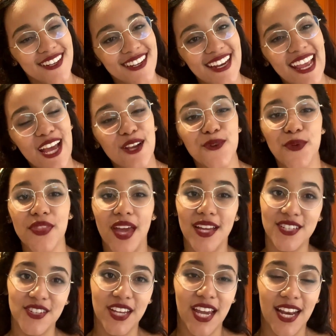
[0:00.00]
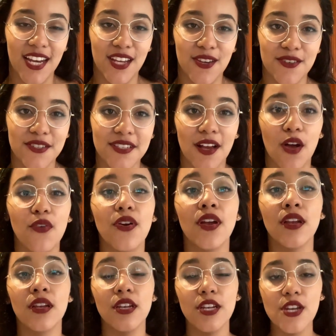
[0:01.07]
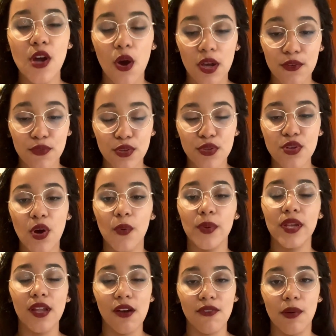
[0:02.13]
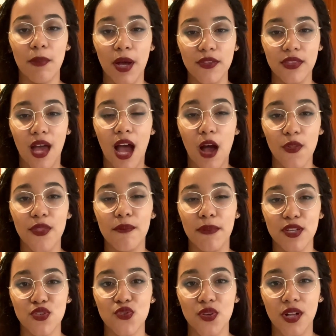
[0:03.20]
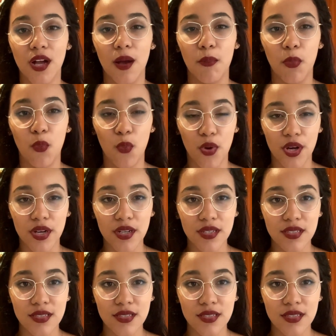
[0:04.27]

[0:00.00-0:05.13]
in hand with educating yourself. If you know enough about how the menstrual cup works,